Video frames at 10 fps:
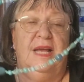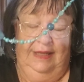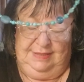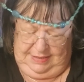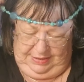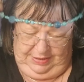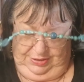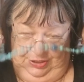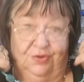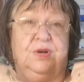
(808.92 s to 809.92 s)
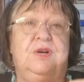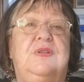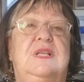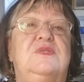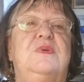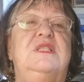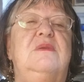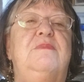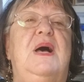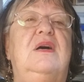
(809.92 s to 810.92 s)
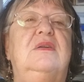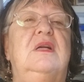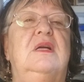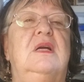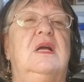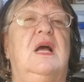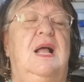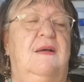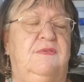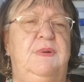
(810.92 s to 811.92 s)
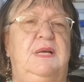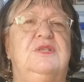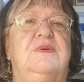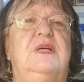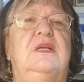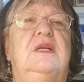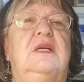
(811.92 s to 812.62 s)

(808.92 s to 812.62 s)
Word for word: It's a little shorter. This one's about, I'll have to measure it,